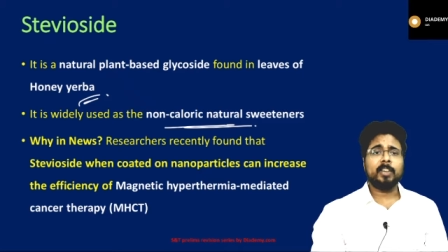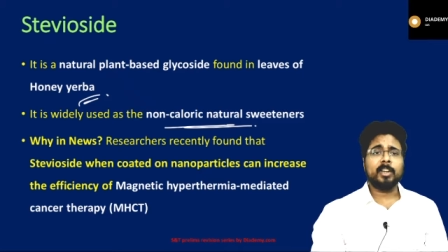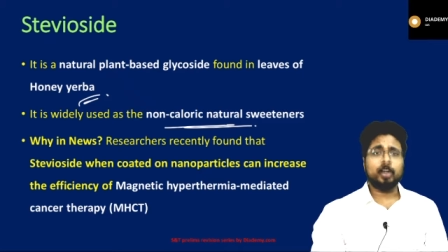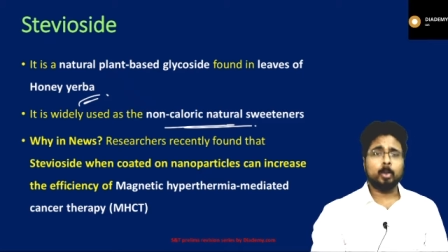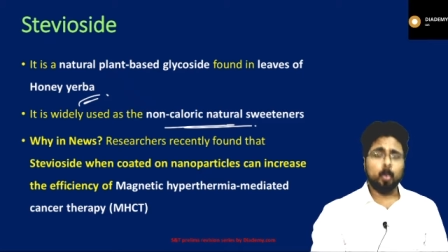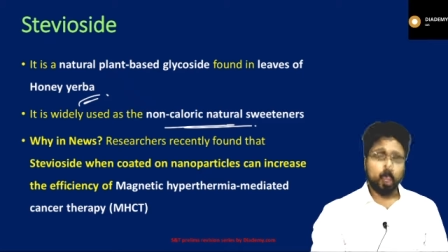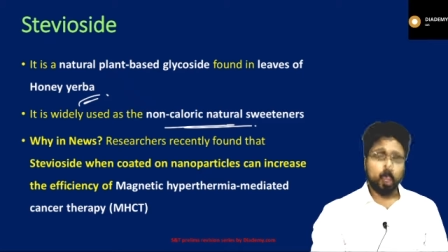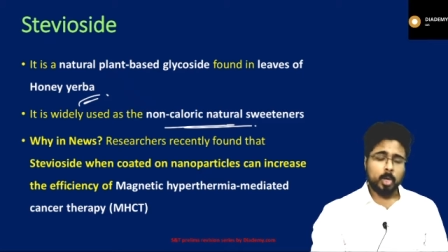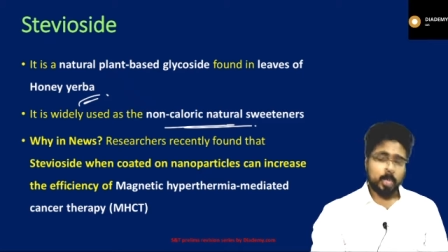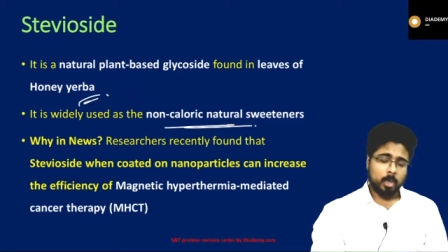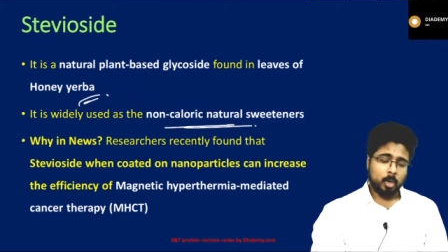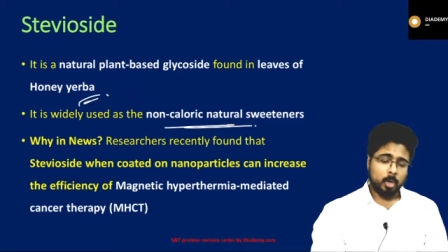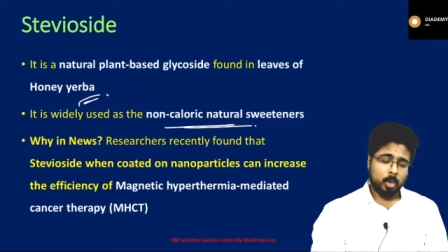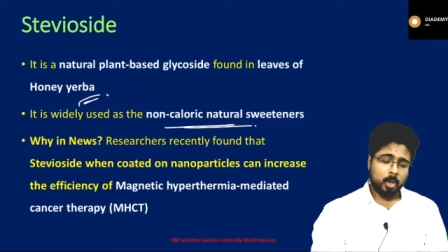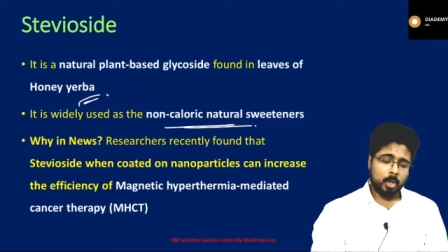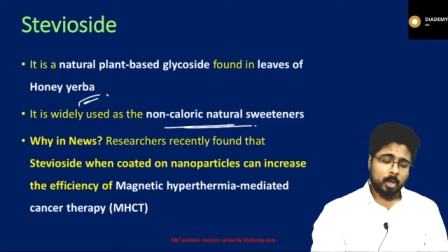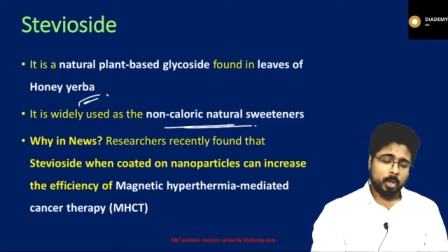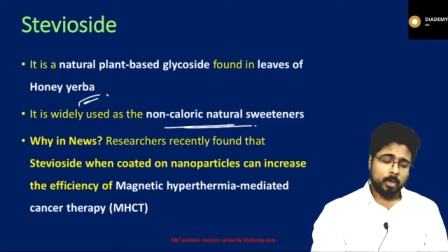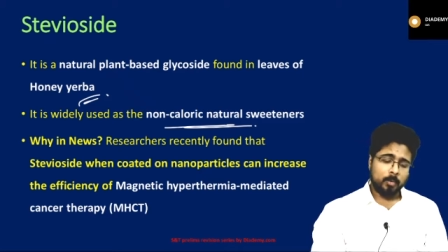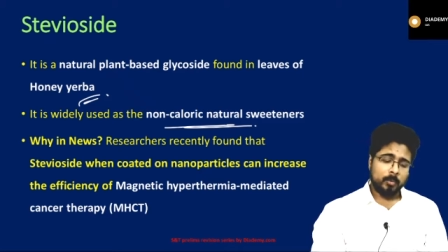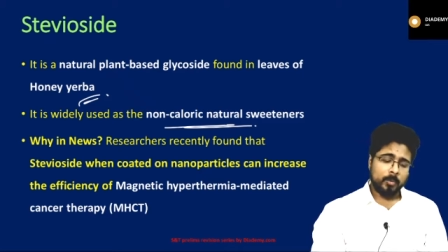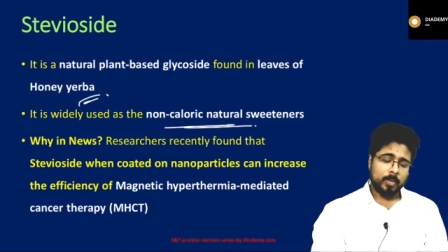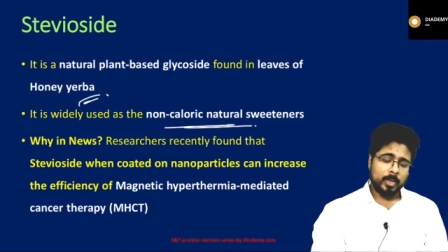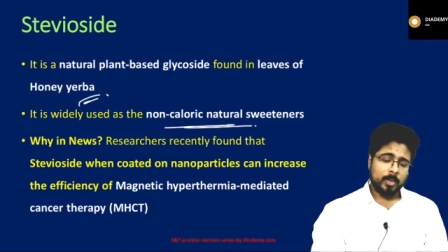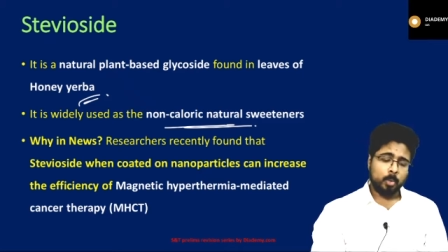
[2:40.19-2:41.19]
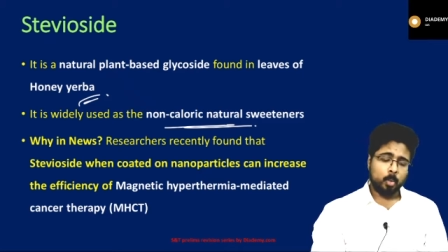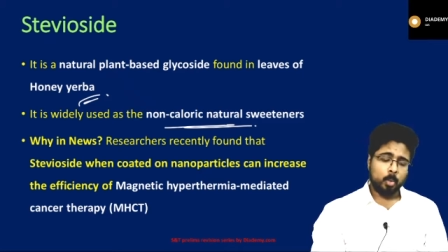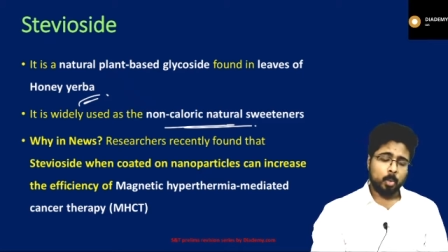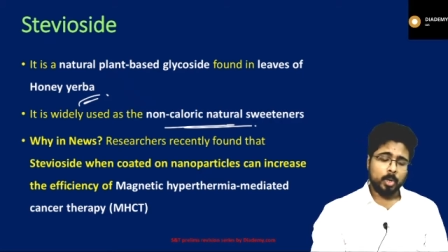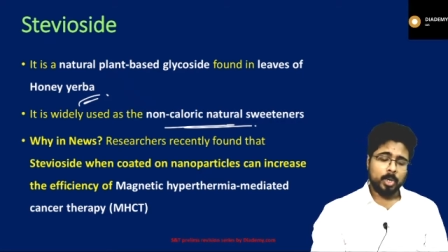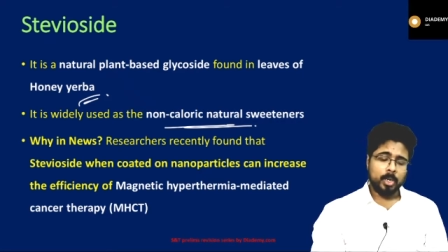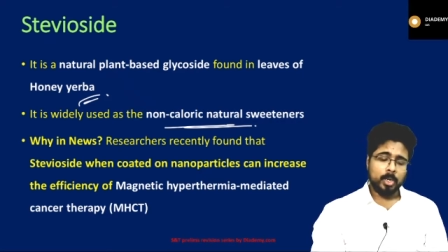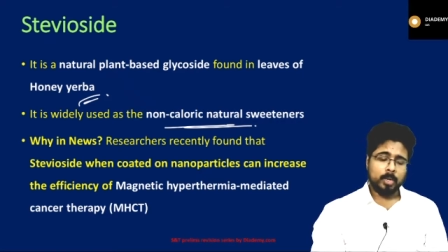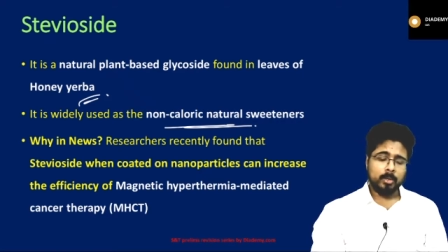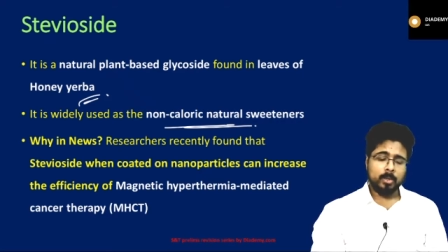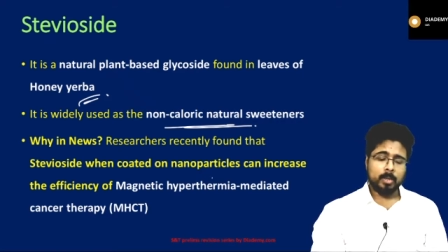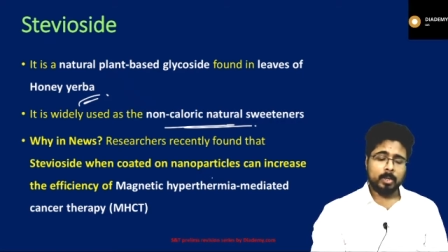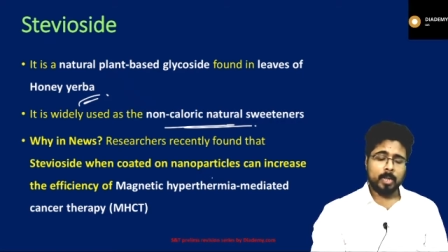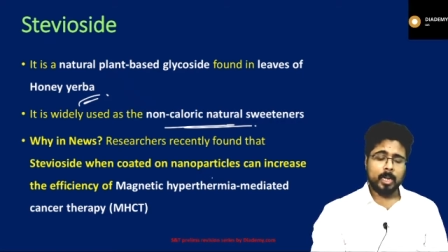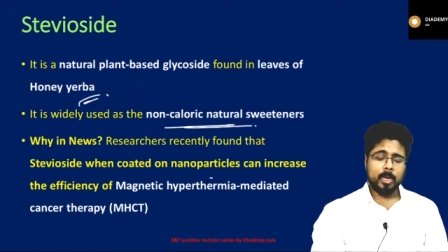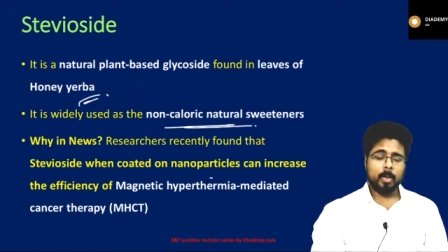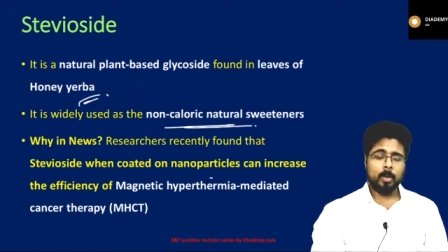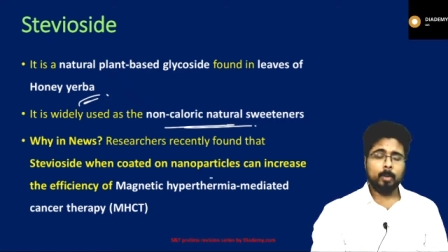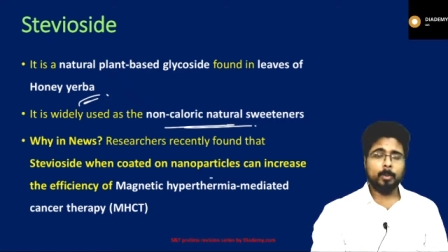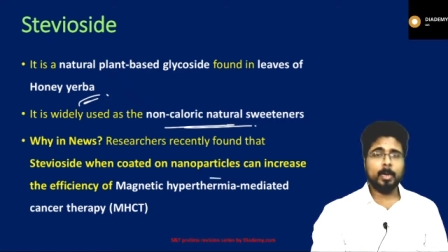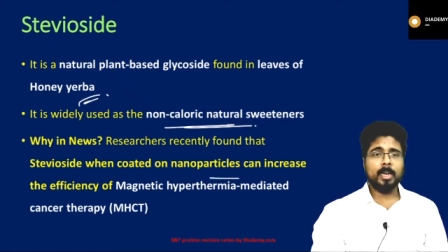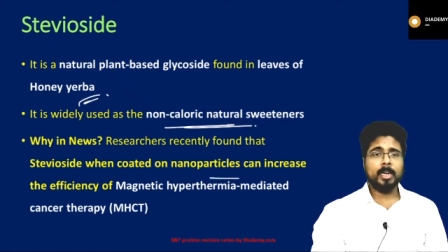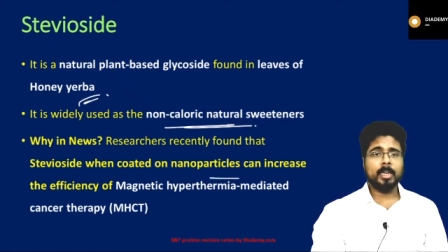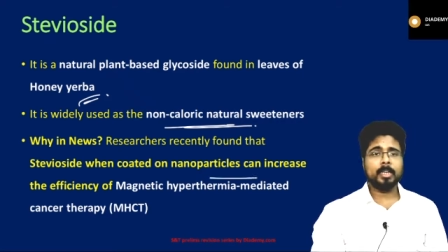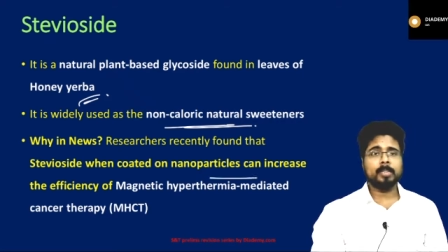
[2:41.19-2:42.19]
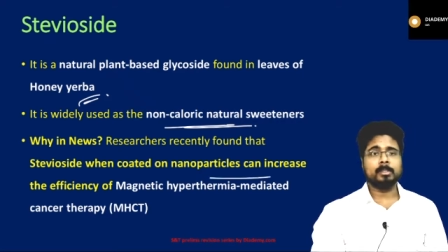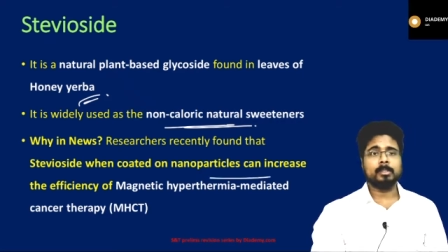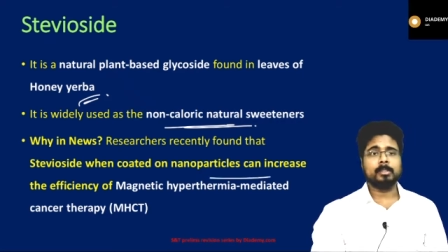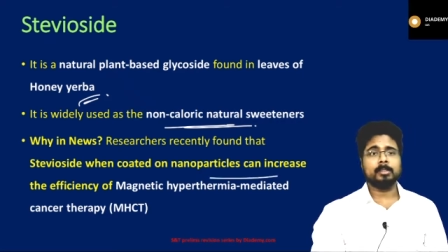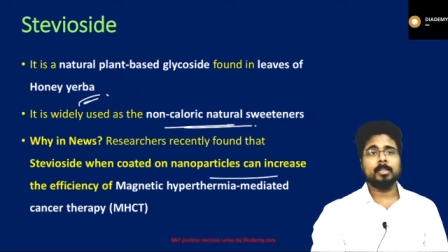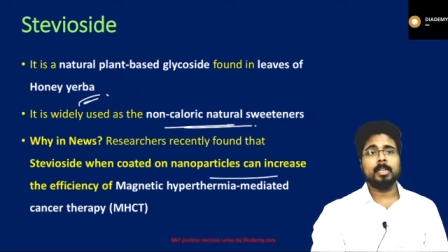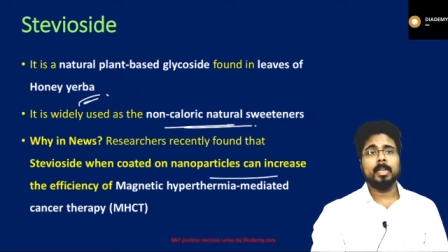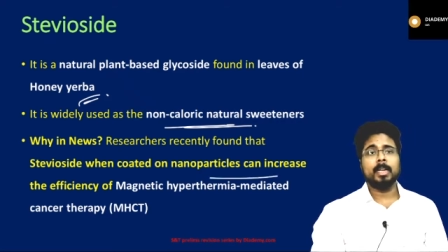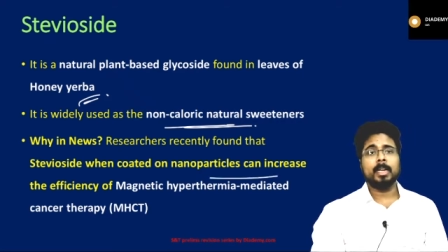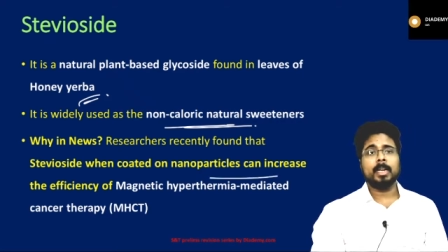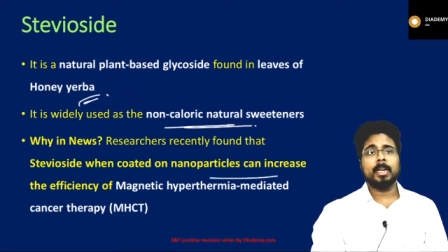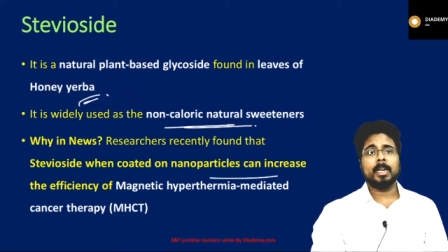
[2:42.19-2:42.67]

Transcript: when coated on when coated on nanoparticles,